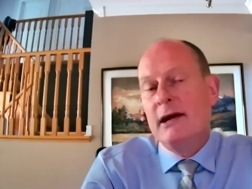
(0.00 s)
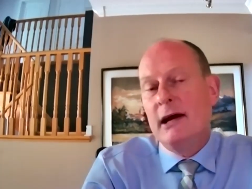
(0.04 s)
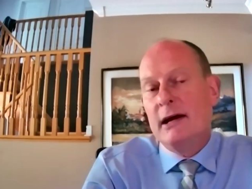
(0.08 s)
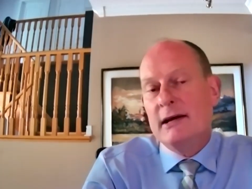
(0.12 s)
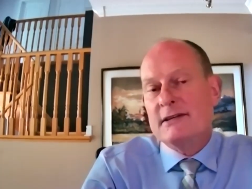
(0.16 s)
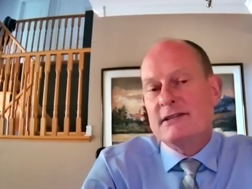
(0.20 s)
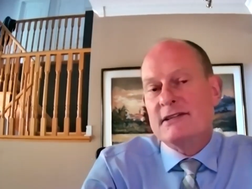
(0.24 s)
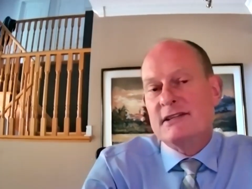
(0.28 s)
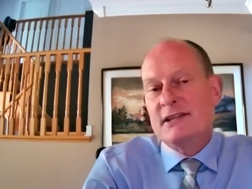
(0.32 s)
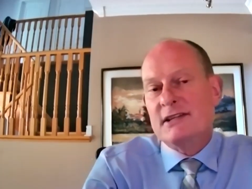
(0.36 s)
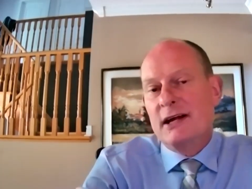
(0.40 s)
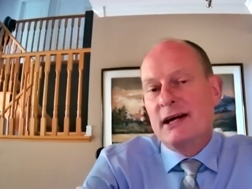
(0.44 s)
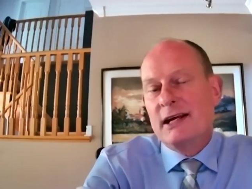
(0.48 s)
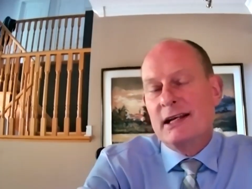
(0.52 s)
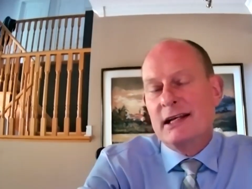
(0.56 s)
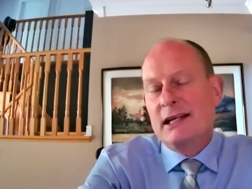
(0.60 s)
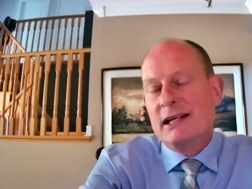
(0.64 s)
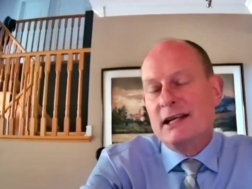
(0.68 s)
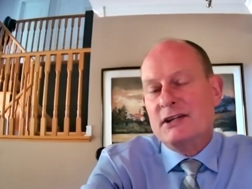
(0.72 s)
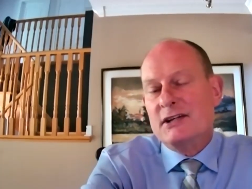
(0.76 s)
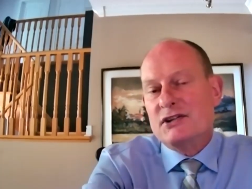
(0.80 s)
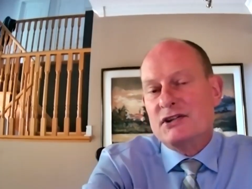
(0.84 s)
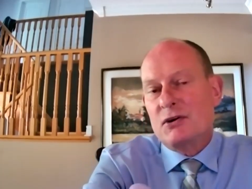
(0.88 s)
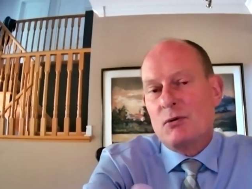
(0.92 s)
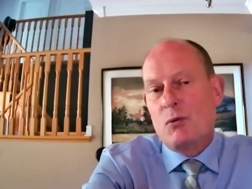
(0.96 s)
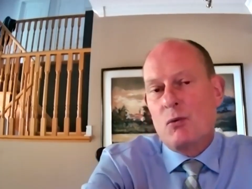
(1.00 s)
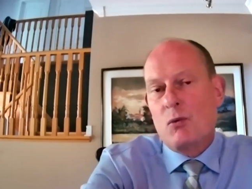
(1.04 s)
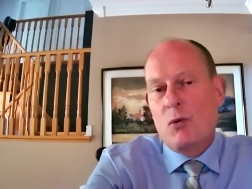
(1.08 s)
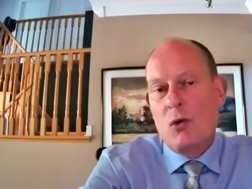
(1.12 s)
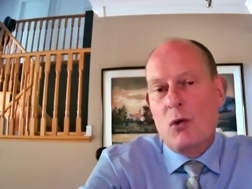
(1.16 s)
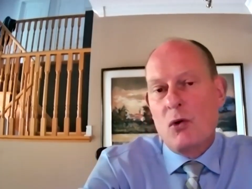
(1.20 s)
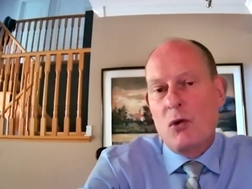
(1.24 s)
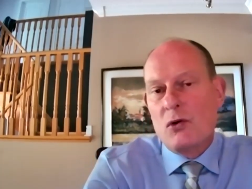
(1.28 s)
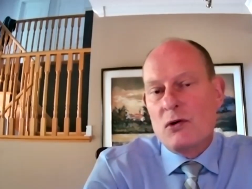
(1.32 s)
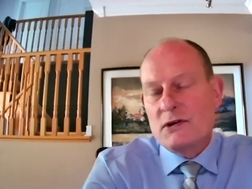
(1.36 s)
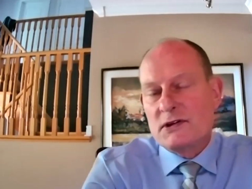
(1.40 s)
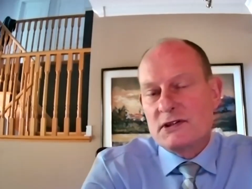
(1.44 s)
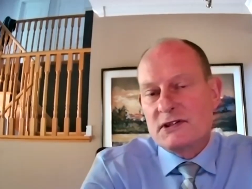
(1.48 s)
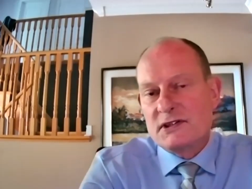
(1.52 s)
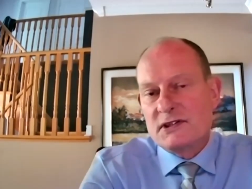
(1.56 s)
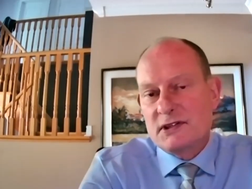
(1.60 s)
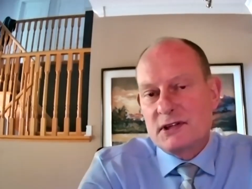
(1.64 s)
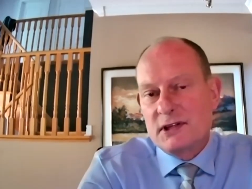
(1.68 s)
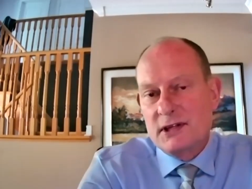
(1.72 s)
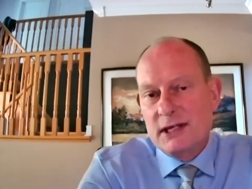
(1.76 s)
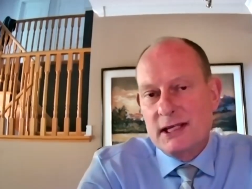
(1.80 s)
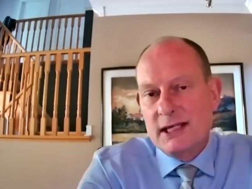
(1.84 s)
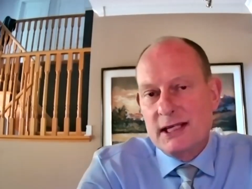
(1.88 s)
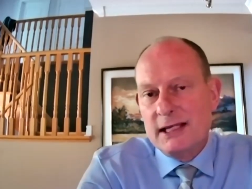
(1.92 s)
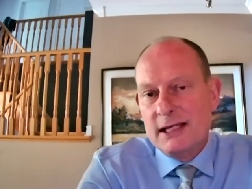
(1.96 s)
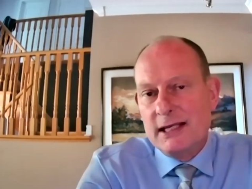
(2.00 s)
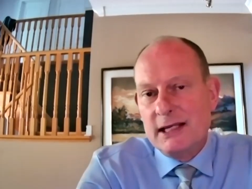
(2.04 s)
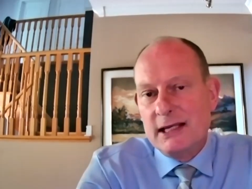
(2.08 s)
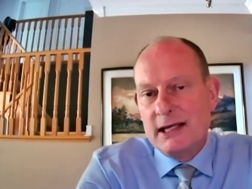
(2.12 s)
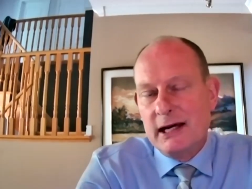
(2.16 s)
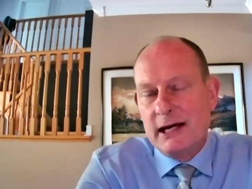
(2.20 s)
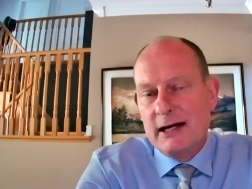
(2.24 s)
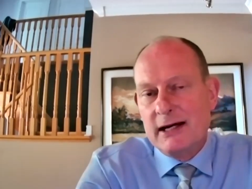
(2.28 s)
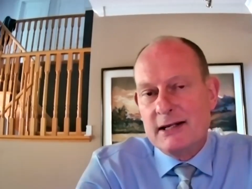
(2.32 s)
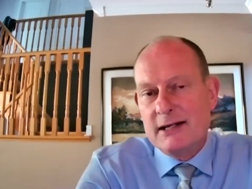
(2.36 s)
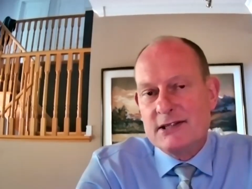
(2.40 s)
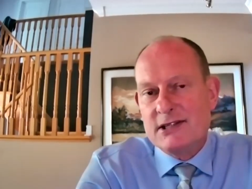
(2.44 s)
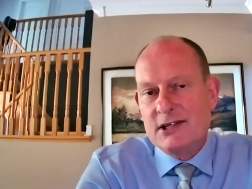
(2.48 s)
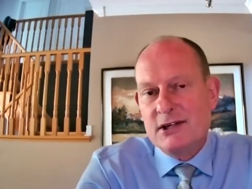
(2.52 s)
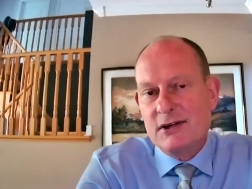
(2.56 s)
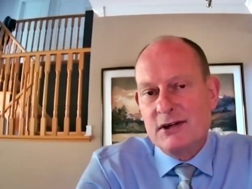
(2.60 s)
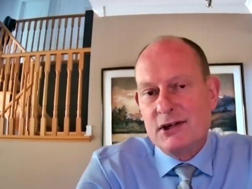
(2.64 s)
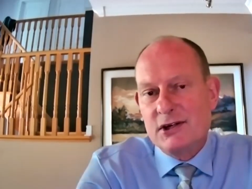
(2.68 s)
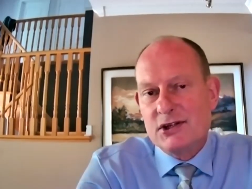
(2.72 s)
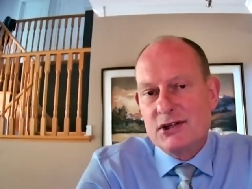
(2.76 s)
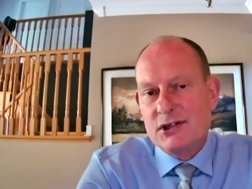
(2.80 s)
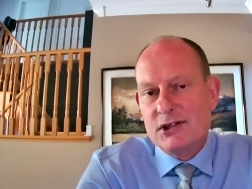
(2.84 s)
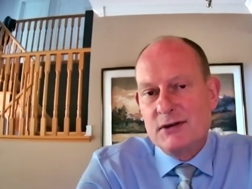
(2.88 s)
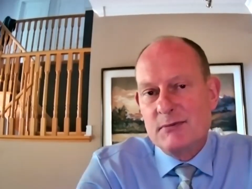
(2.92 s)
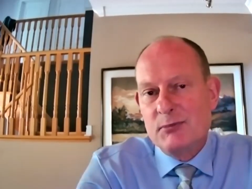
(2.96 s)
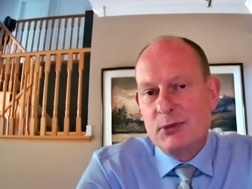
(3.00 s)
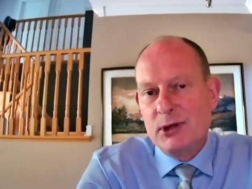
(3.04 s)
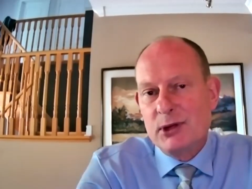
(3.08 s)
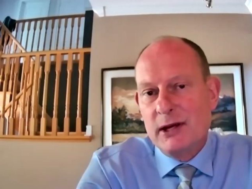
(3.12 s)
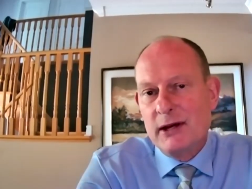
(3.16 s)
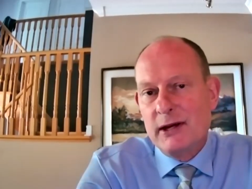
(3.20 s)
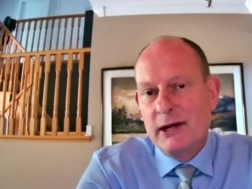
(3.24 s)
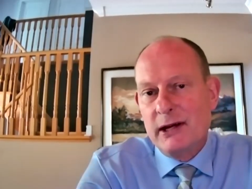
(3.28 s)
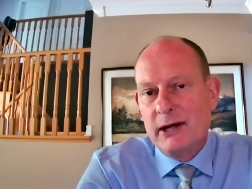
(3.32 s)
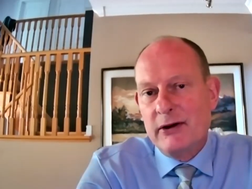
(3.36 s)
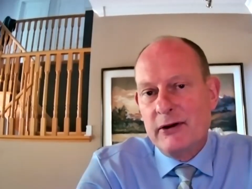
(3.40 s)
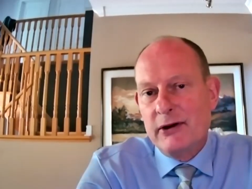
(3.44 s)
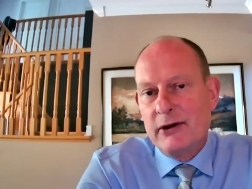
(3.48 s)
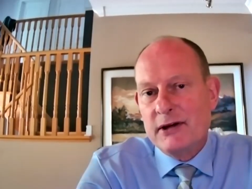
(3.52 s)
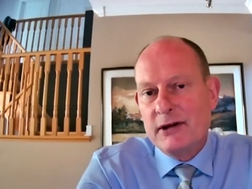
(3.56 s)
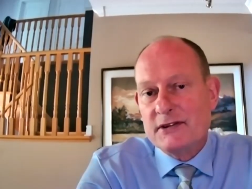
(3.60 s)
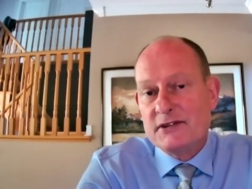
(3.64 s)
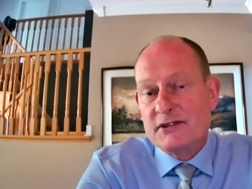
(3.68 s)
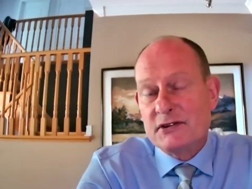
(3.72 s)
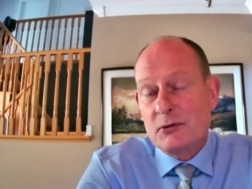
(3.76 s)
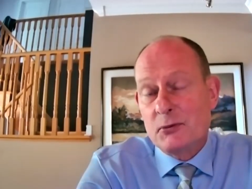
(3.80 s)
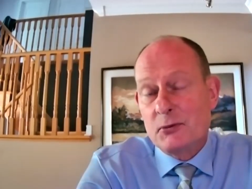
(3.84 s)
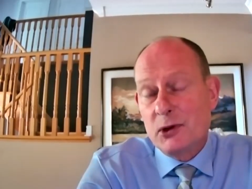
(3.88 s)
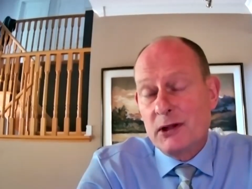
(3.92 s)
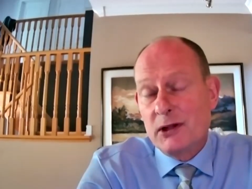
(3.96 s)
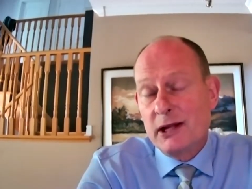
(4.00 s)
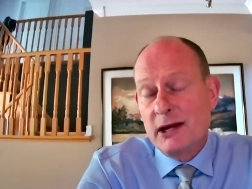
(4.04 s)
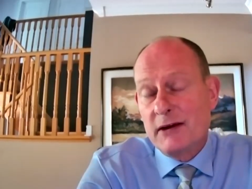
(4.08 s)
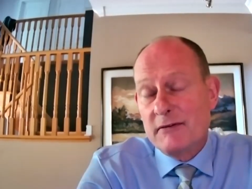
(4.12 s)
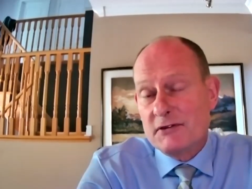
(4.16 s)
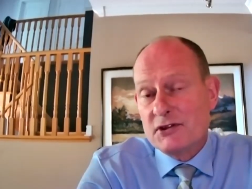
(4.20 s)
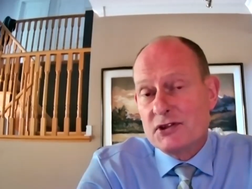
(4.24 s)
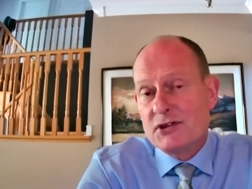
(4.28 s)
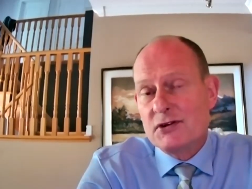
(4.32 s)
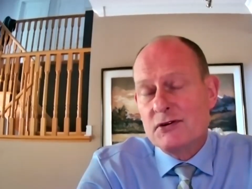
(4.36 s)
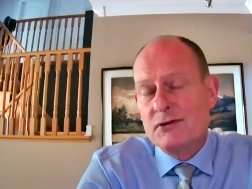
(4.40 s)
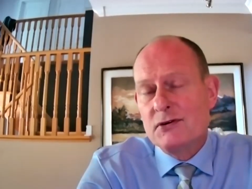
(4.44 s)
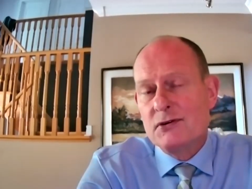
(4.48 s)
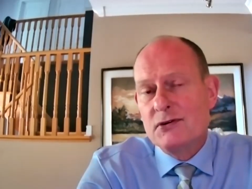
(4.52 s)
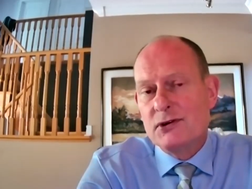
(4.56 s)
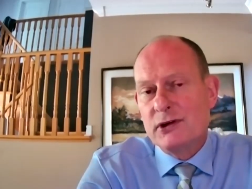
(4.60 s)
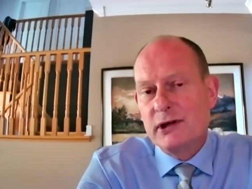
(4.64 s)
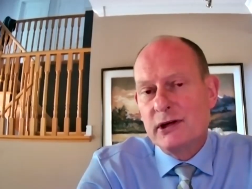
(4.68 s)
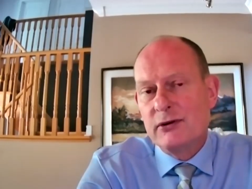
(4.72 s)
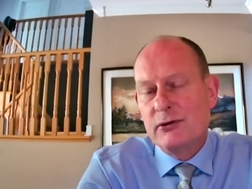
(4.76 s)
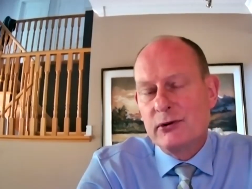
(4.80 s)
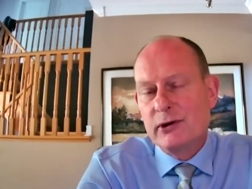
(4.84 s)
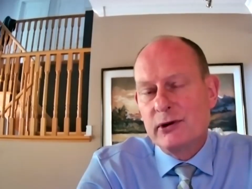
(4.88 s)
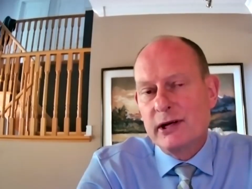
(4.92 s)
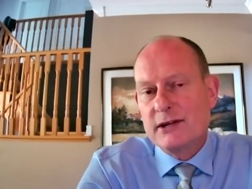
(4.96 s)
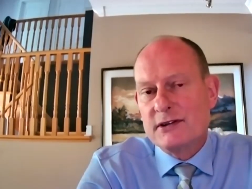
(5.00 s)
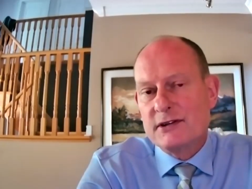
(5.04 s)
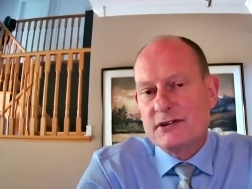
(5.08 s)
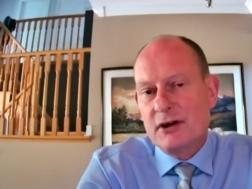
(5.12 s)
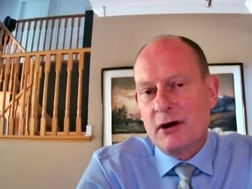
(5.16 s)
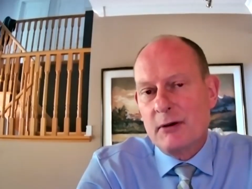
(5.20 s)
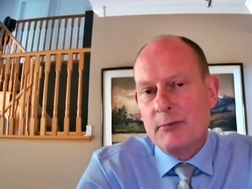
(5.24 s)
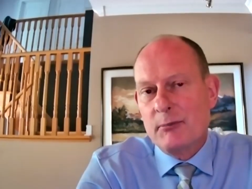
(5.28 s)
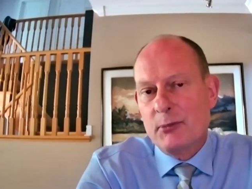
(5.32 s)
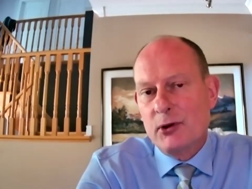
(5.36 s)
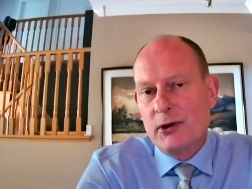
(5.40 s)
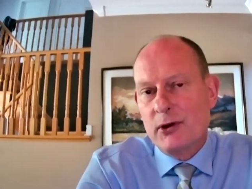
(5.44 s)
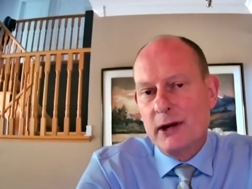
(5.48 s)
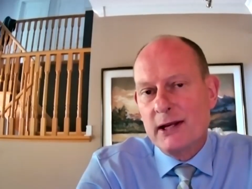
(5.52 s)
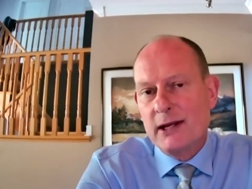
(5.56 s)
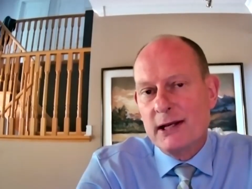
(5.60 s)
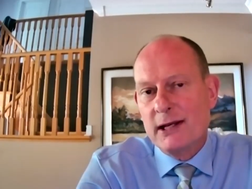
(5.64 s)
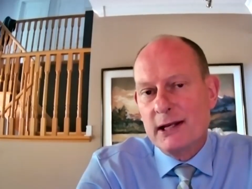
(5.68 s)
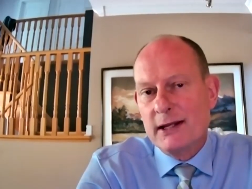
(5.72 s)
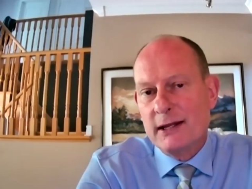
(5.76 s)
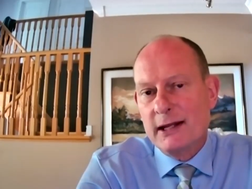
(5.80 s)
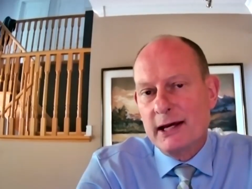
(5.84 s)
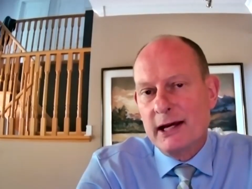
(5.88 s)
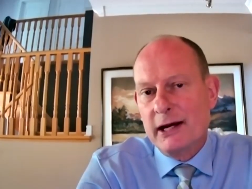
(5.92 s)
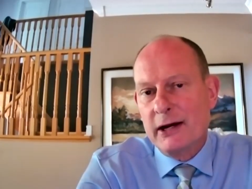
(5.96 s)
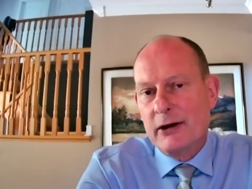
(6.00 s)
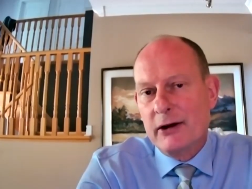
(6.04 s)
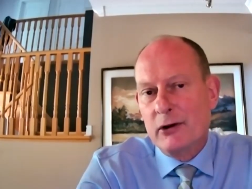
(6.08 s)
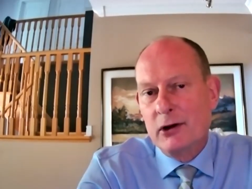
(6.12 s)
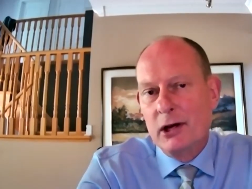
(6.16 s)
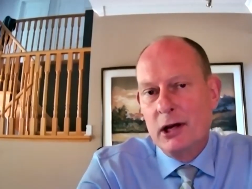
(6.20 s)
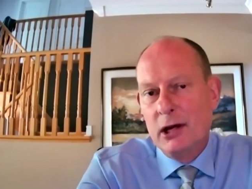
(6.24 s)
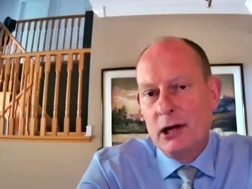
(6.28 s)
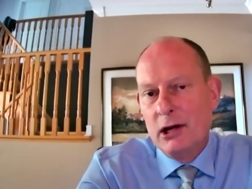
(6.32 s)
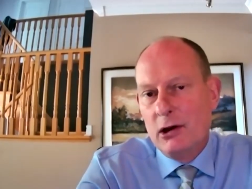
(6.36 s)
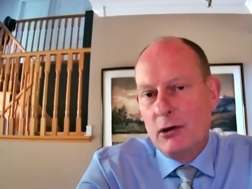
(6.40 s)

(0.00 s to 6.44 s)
slightly towards the uh, Tiria-Shimpia area. So we'll have two drill rigs operating there.